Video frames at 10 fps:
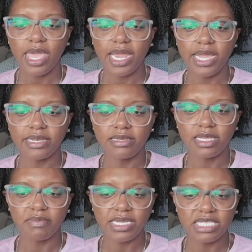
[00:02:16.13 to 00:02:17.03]
And I
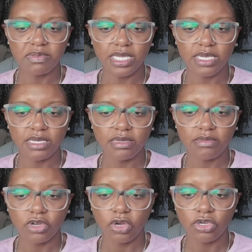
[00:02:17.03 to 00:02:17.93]
did my split,
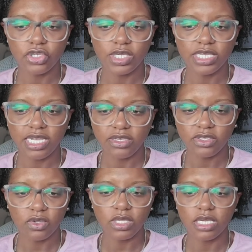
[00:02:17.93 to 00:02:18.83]
groceries,
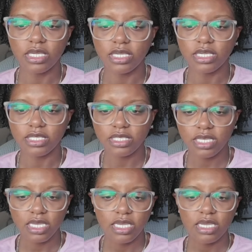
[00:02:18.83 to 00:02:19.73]
household goods,
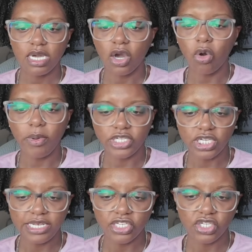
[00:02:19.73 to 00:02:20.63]
a whole bunch.
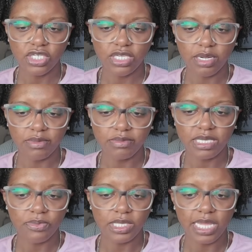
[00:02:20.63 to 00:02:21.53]
I just did them
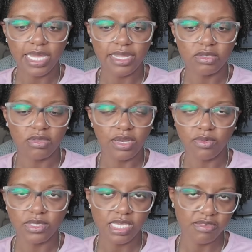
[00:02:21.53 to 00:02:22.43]
separate lines so that it
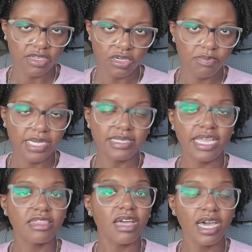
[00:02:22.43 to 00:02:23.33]
was easier because
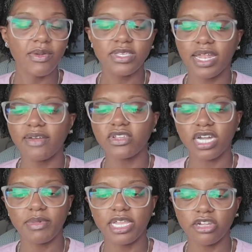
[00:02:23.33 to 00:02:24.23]
I thought I was going to have to
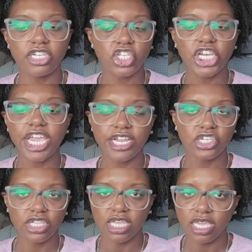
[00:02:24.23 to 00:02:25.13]
come in here and change
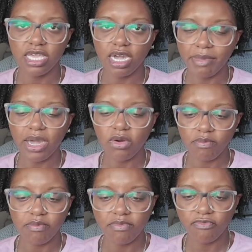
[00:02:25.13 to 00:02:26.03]
the amount
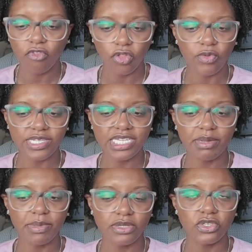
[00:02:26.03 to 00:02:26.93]
for the reason I'm
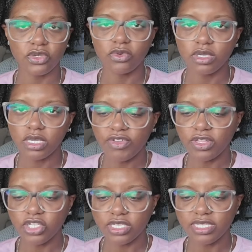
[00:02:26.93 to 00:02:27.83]
about to
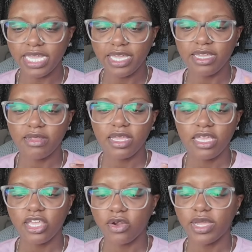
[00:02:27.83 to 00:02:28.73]
reveal in just a second.
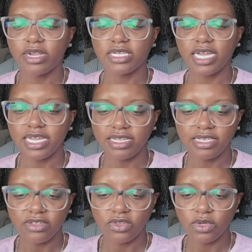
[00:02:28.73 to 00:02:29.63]
You know, hair ties,
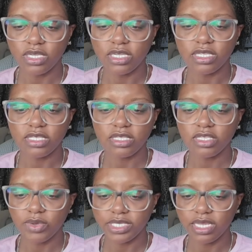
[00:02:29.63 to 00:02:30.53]
household goods,
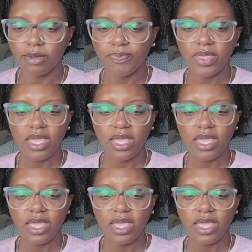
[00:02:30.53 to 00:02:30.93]
sewing setup.